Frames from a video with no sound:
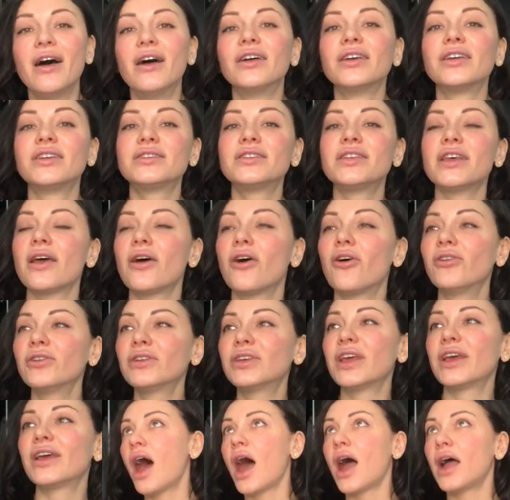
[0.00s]
He say,
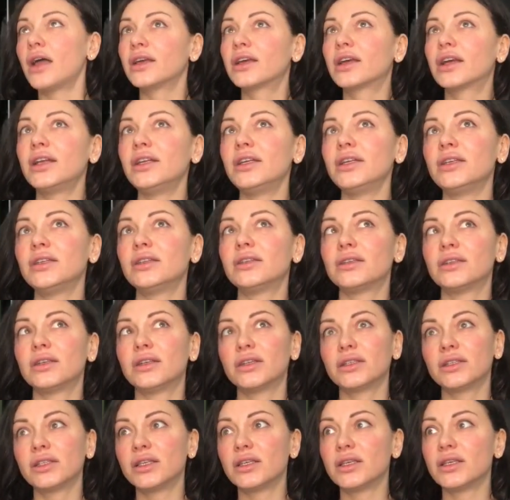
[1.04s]
okay, I clean
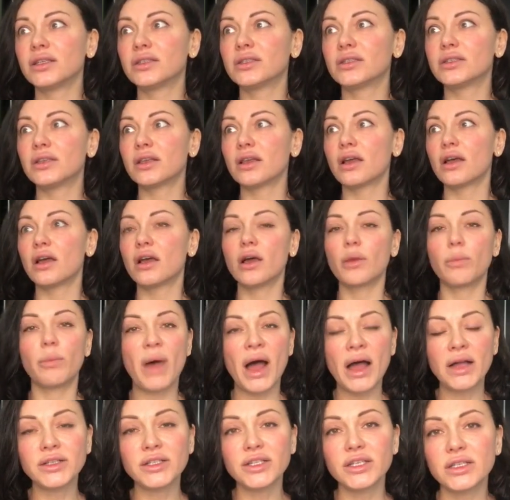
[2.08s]
his
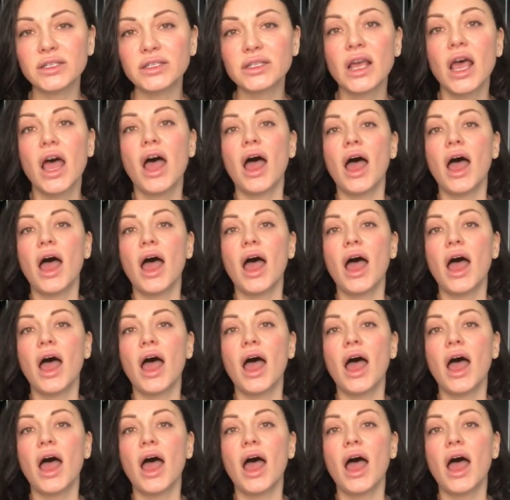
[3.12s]
panties,